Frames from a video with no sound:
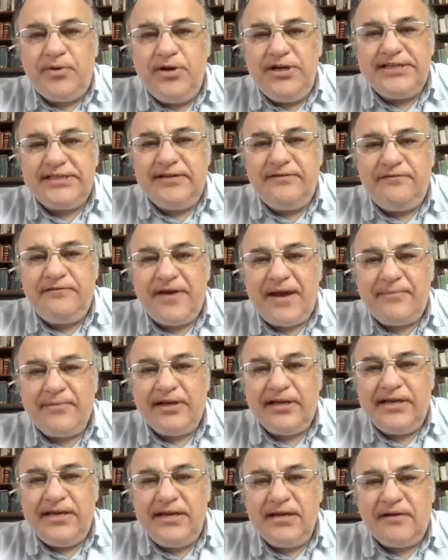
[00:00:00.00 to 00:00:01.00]
priestly
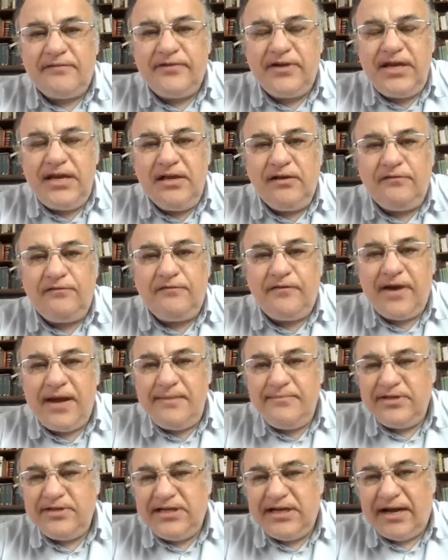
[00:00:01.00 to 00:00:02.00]
family of the
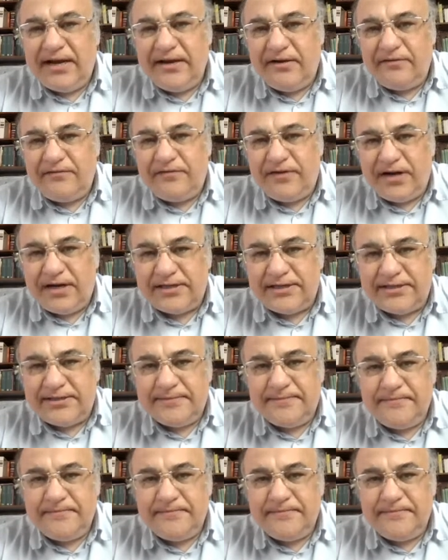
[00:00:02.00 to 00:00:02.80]
ill-famed Caiaphas,